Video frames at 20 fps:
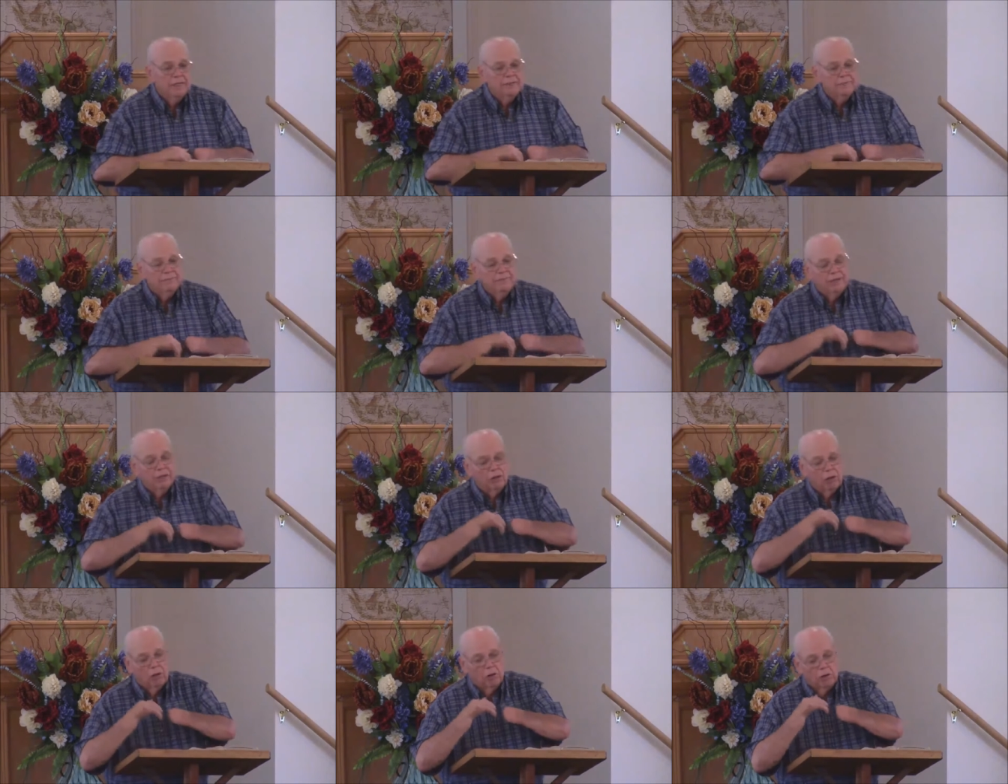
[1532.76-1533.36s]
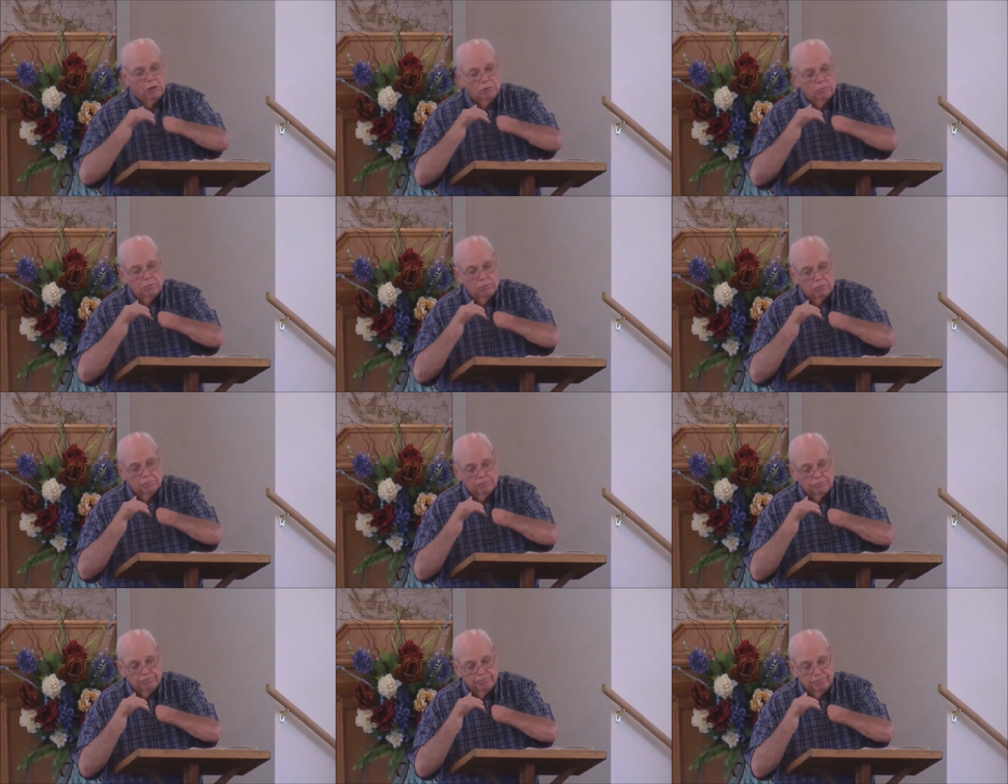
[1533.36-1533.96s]
that are
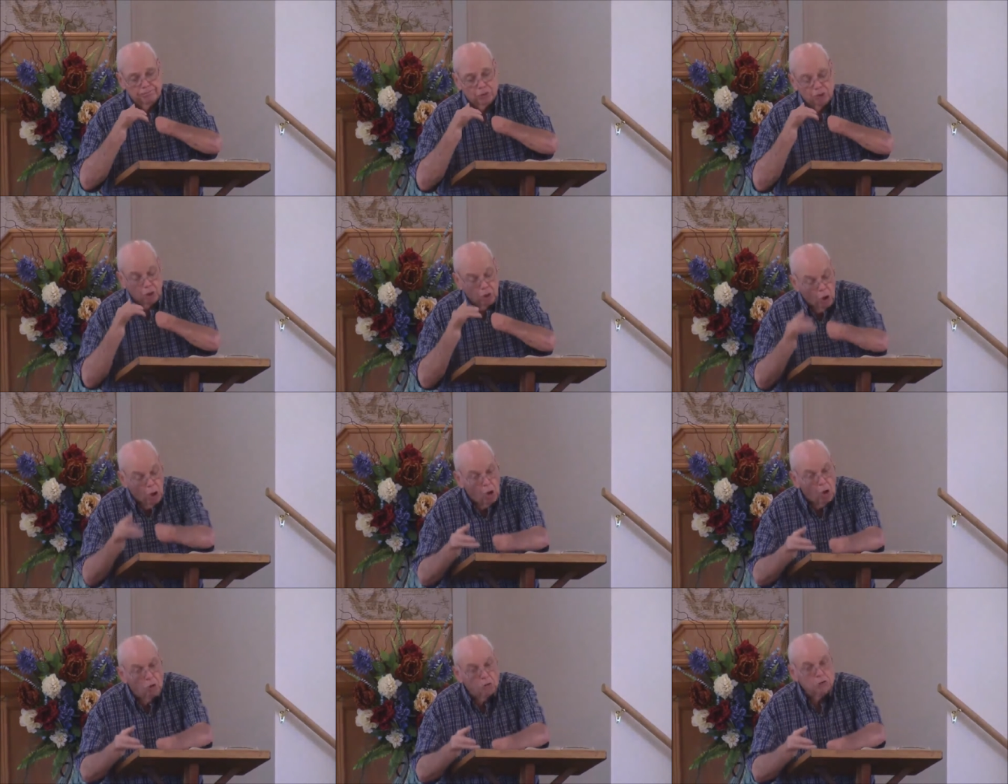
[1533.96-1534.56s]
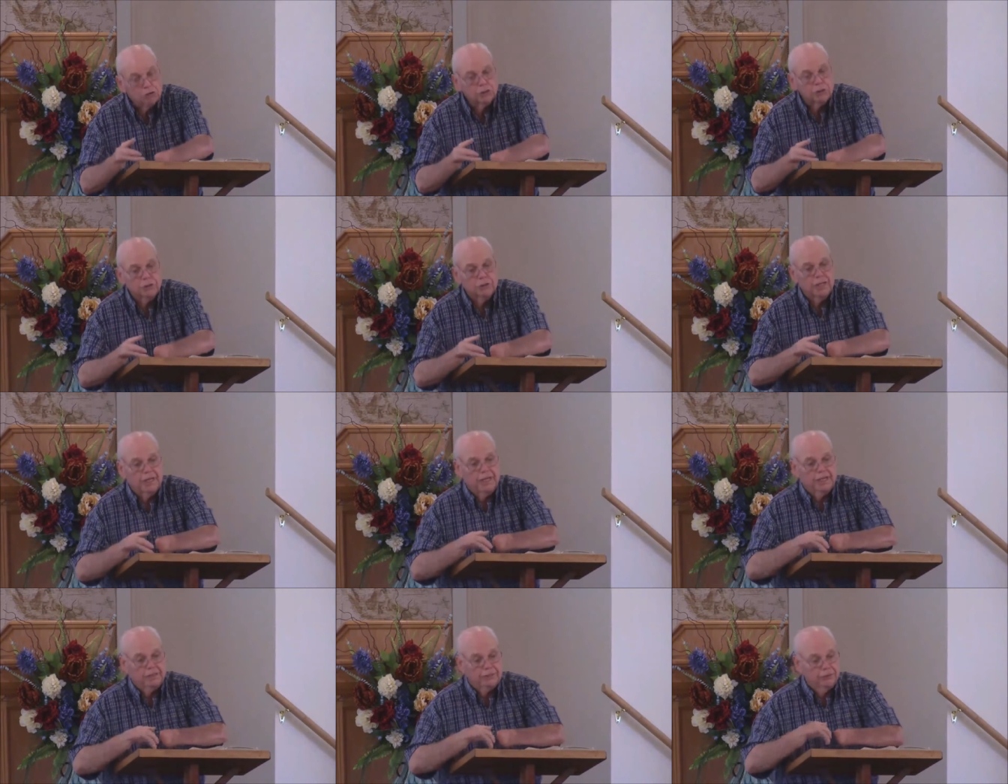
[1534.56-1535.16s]
lost,
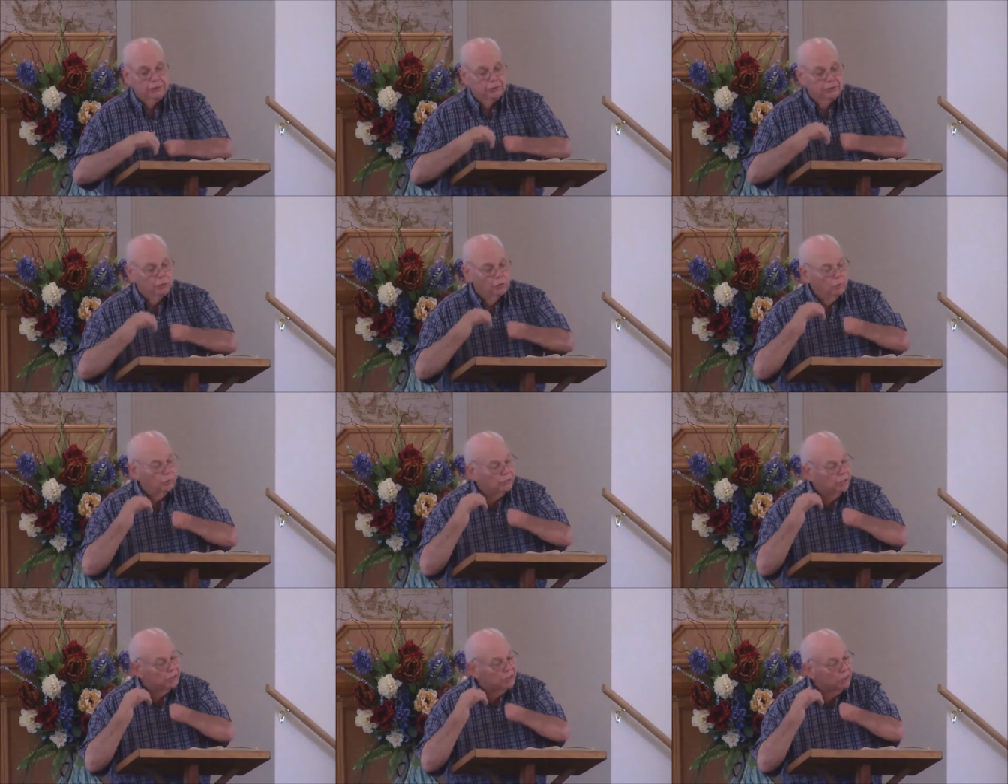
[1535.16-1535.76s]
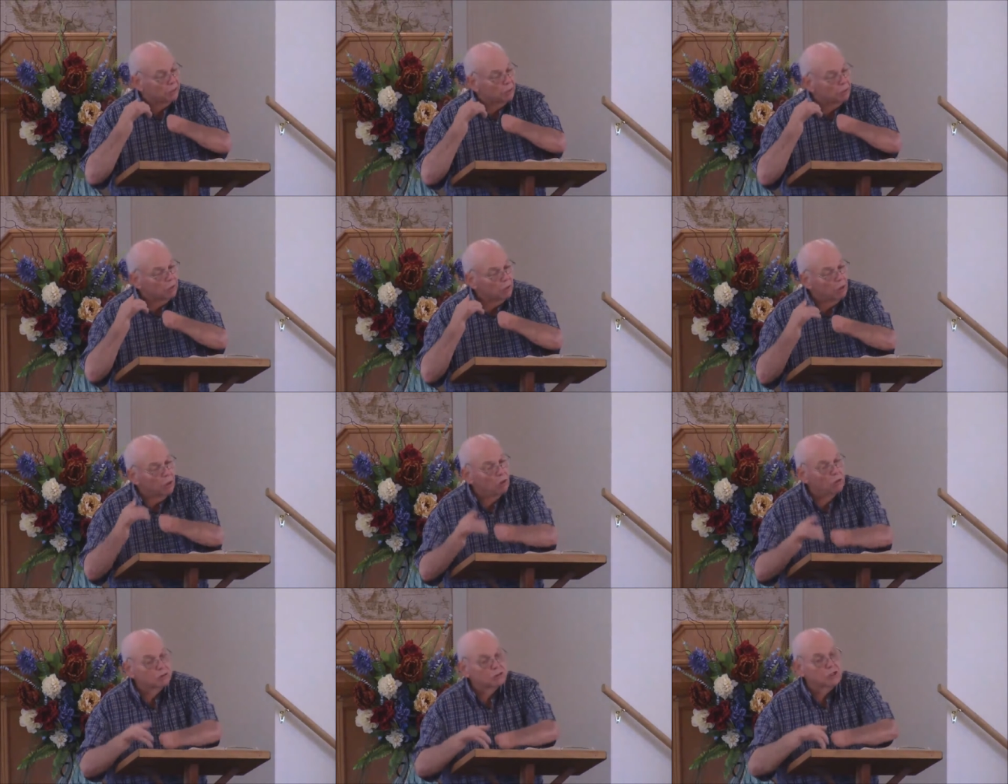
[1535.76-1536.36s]
and you know that they're
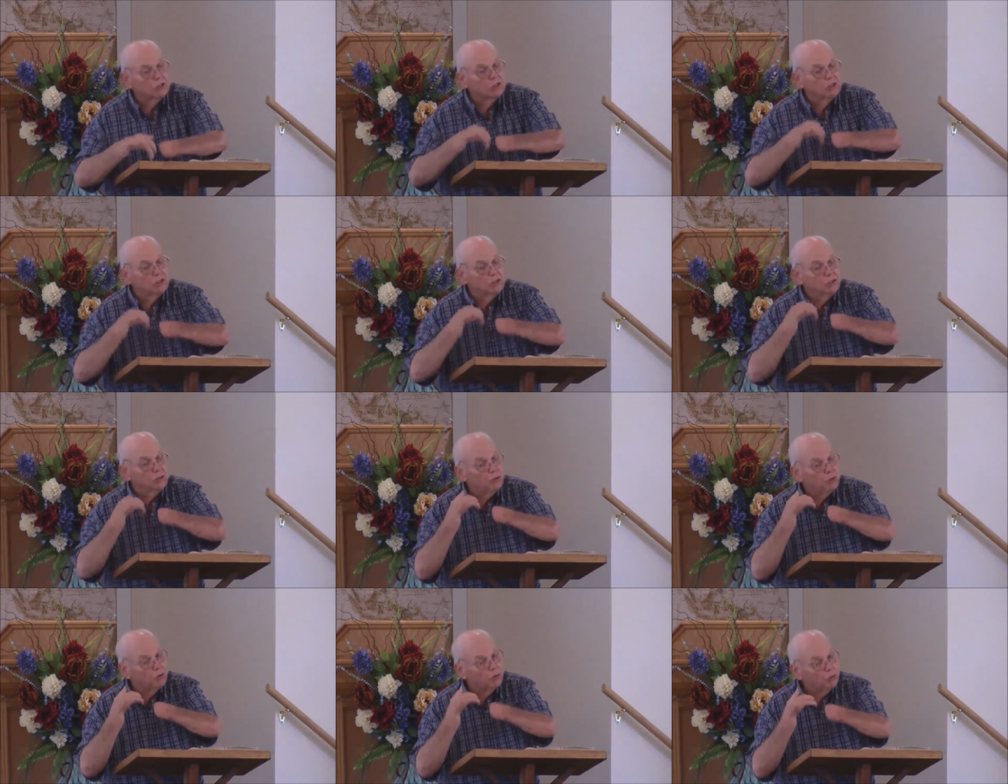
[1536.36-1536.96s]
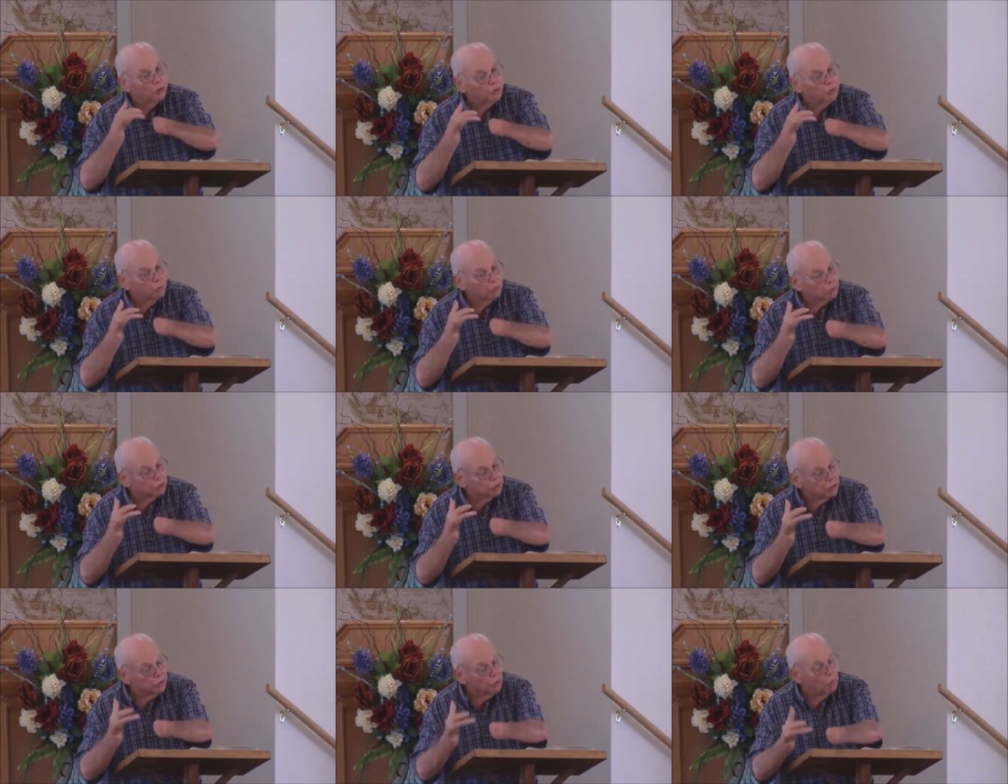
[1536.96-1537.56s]
lost, and you know you don't
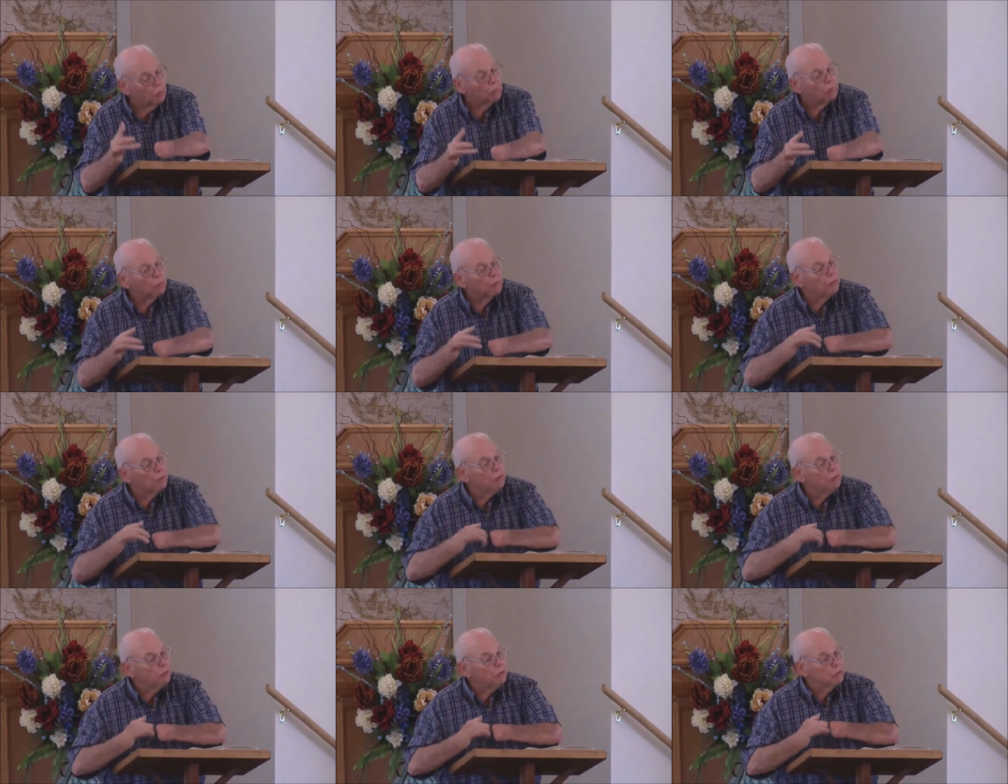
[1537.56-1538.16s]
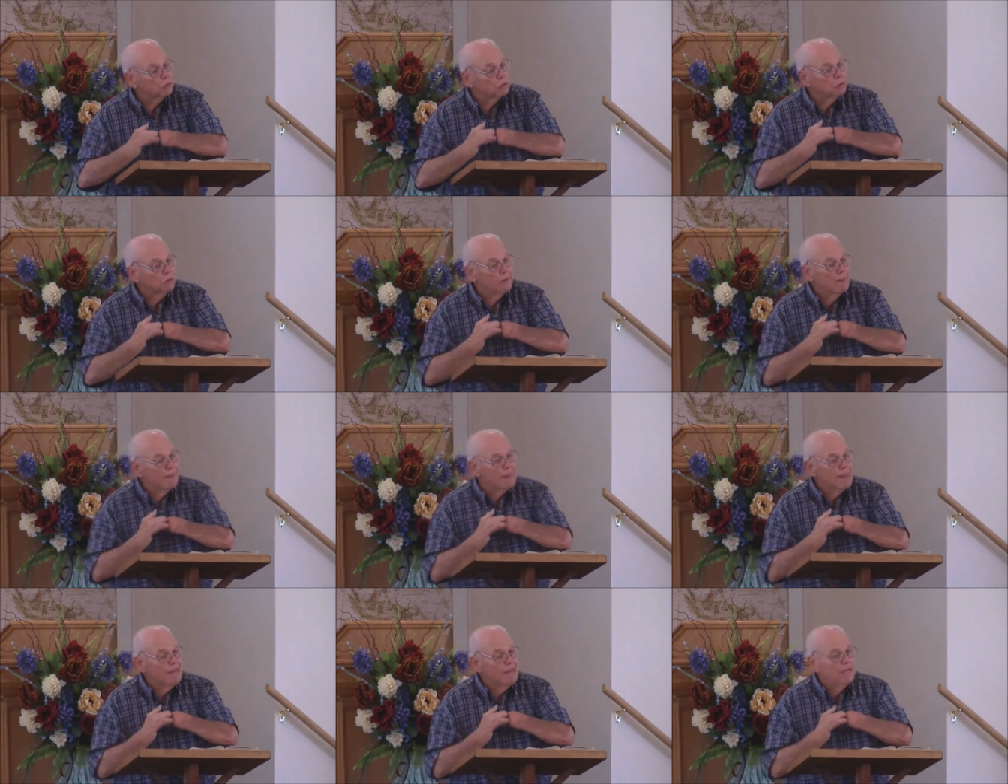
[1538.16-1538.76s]
see no fruits,
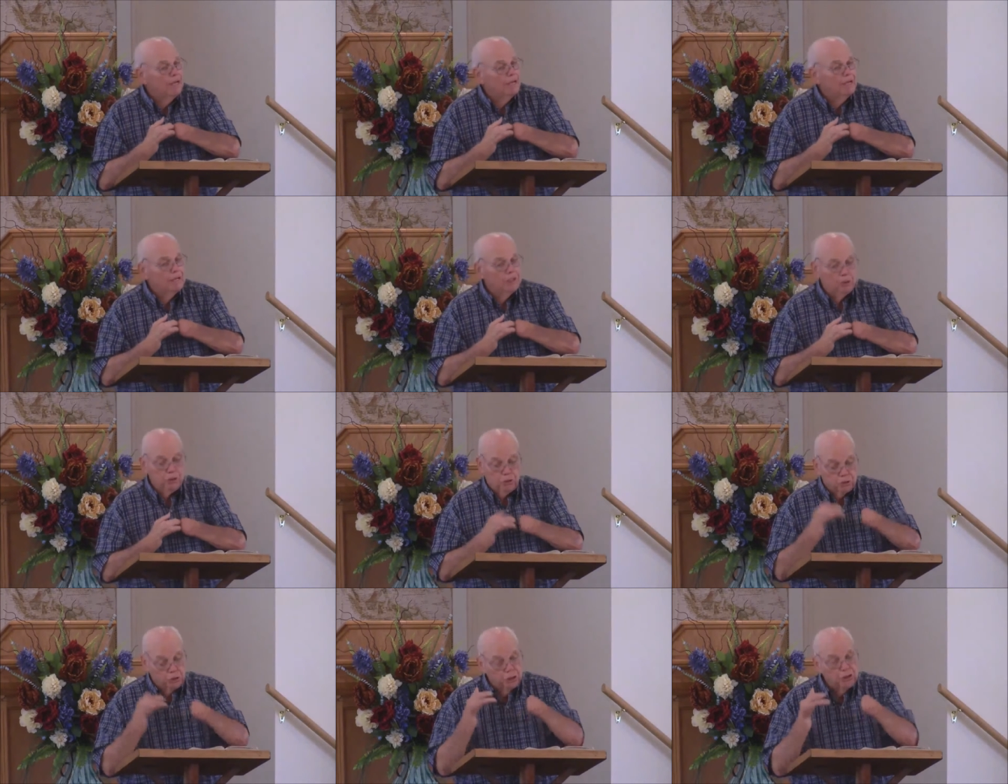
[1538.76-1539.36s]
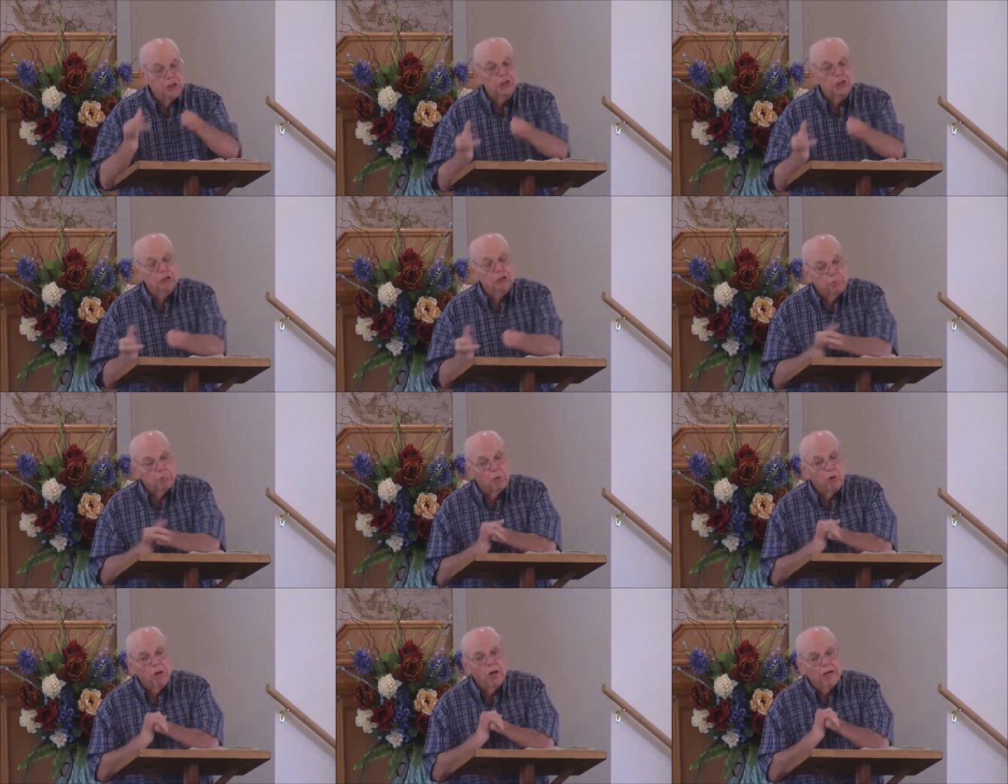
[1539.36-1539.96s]
you continue
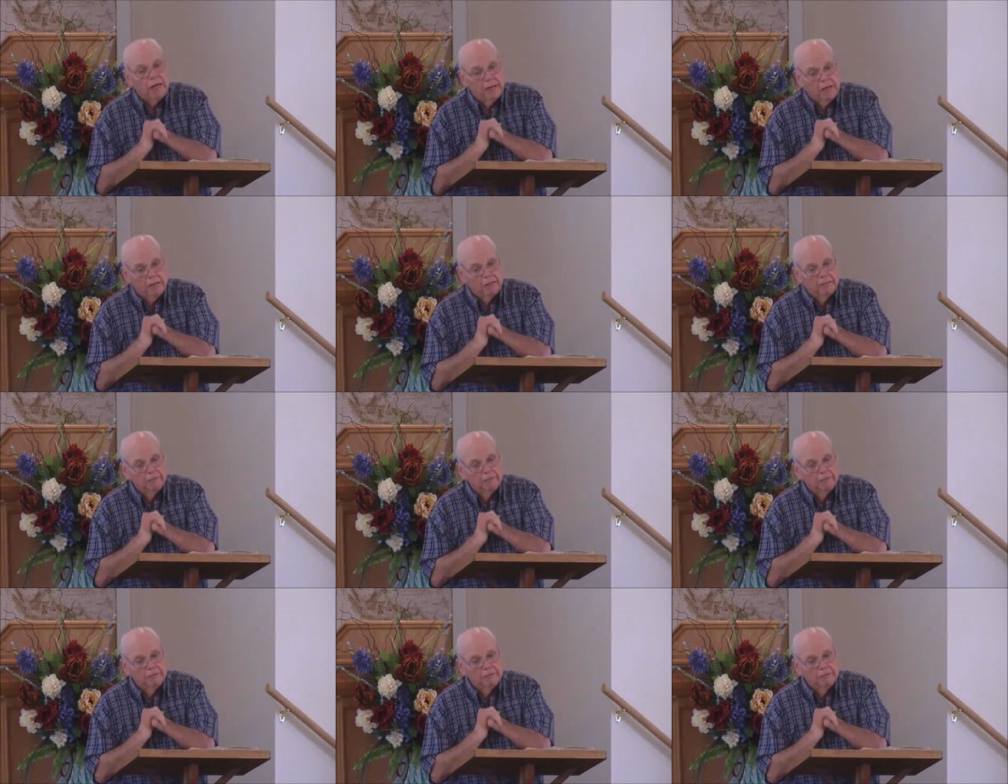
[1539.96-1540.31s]
praying.